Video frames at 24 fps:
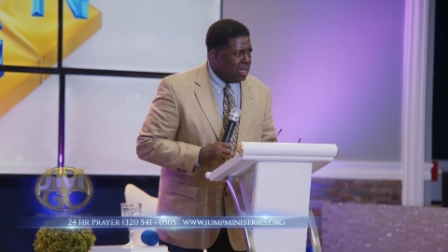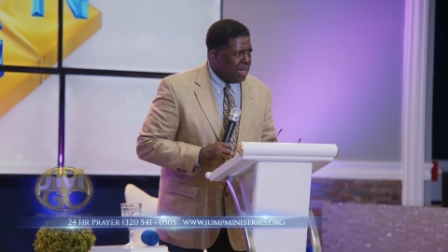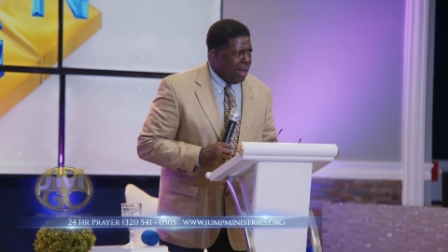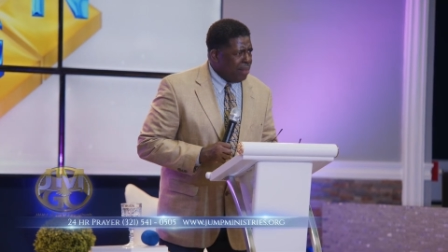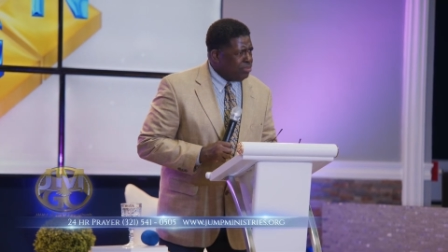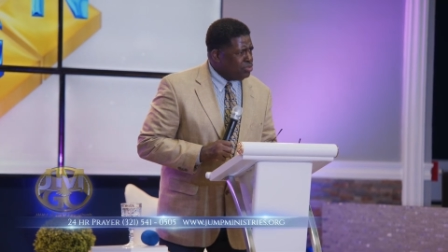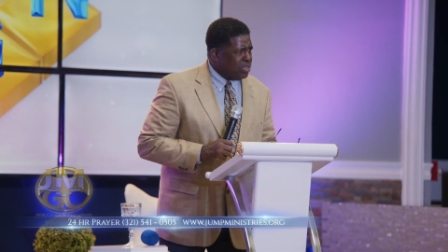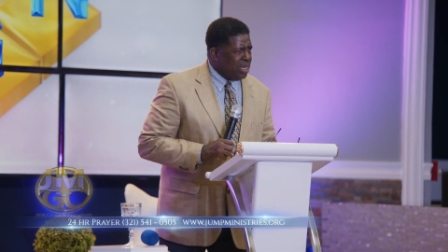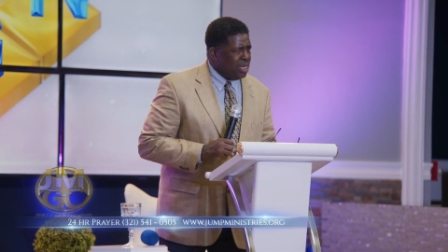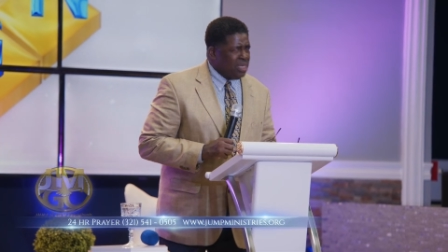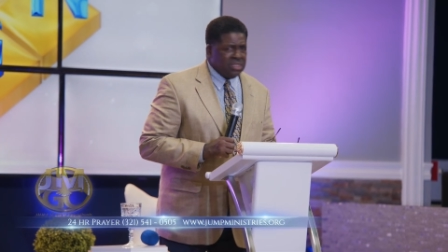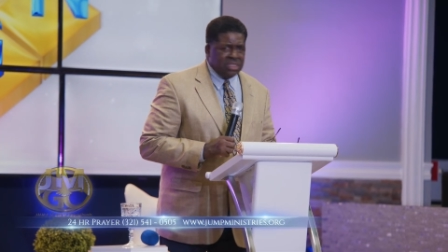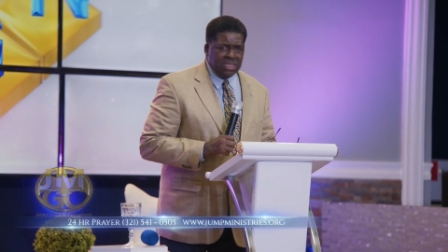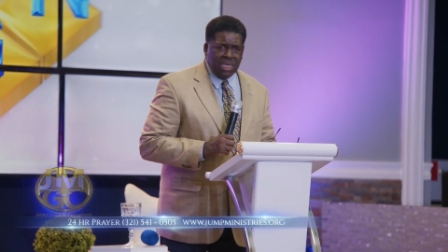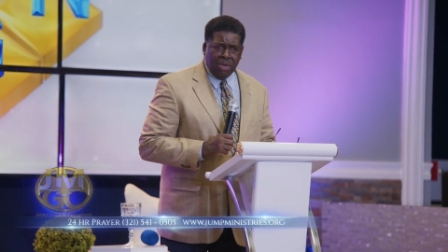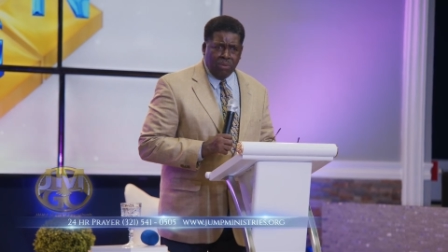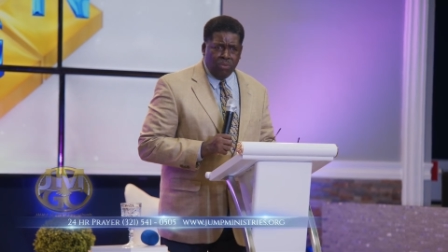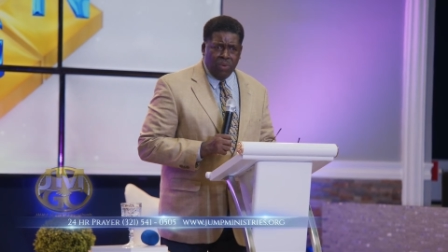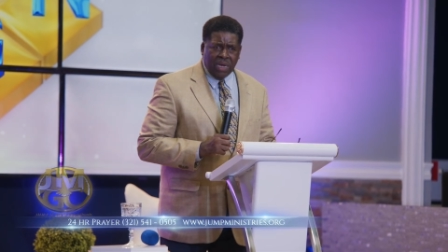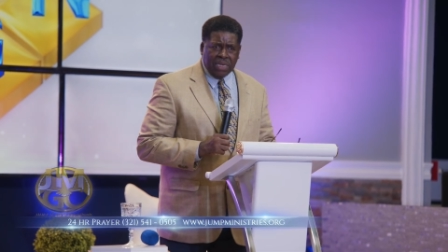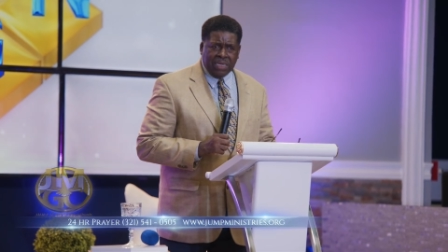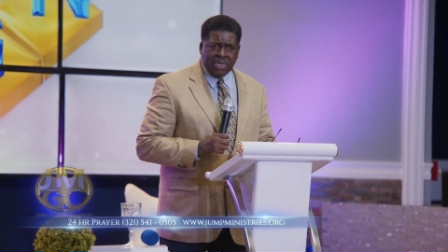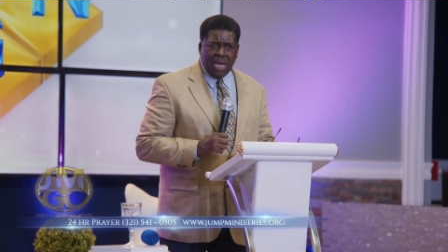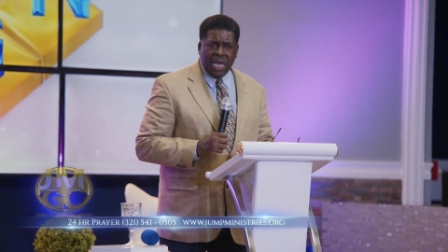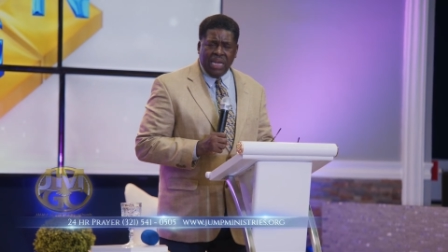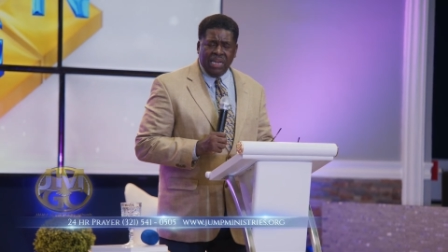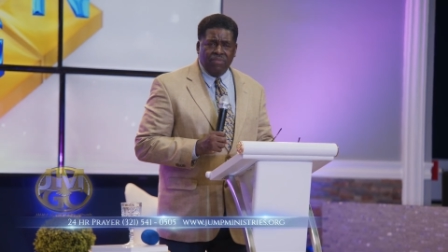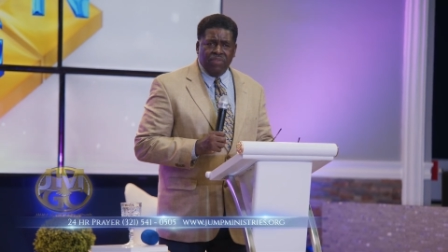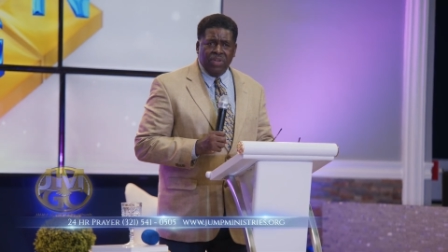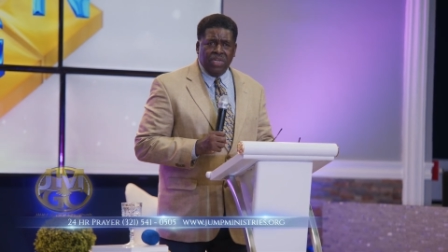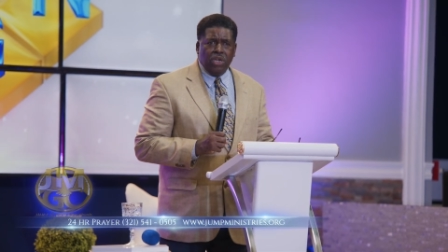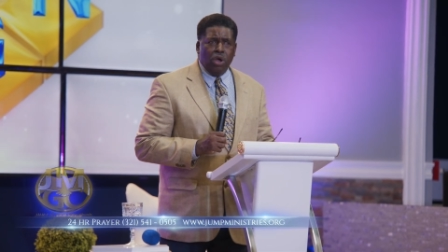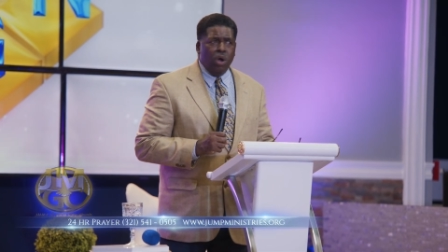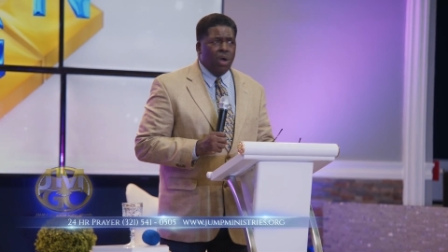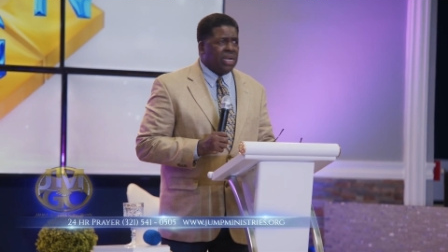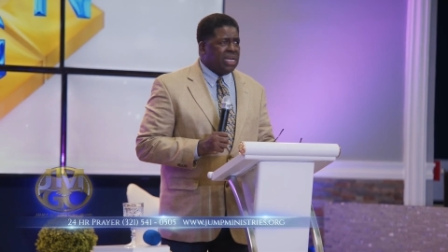I'm trying to say, what kind
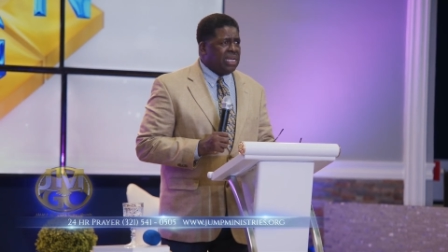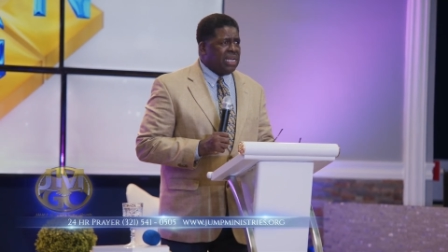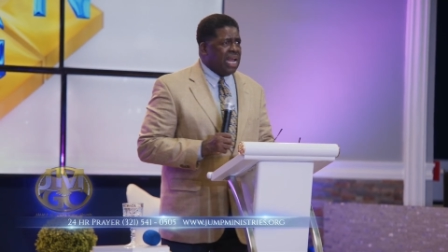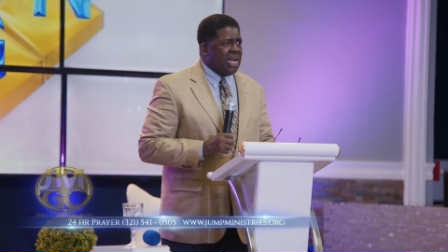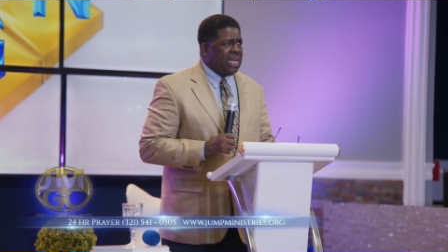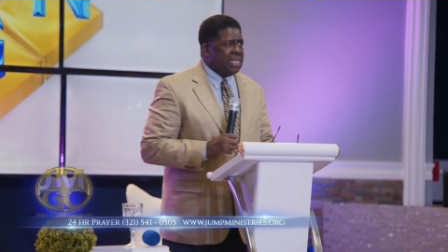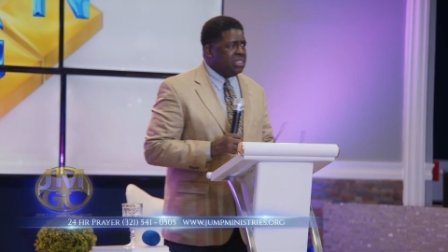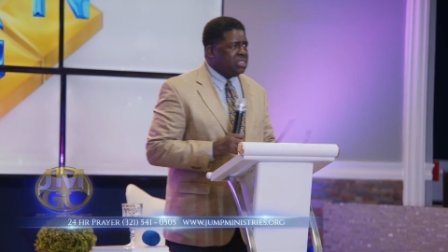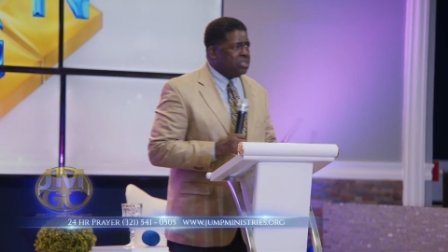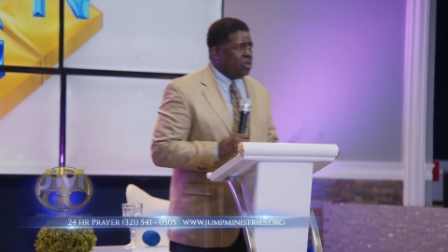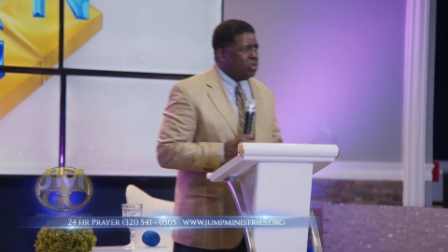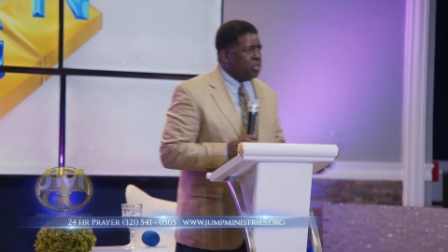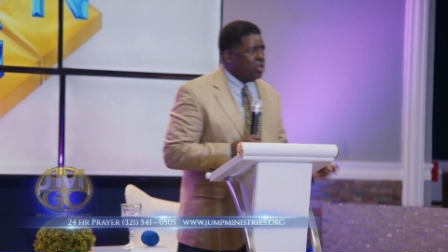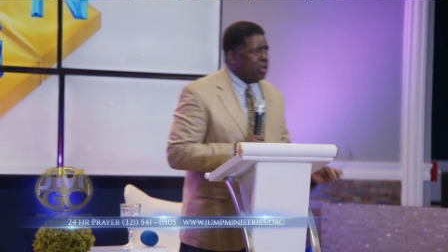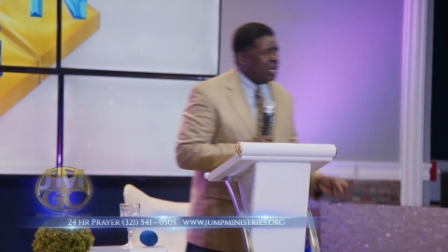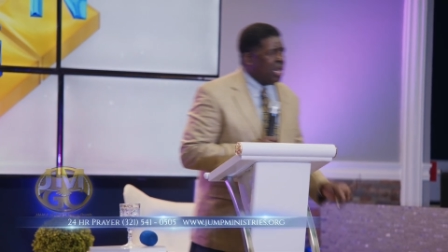of anointing that is on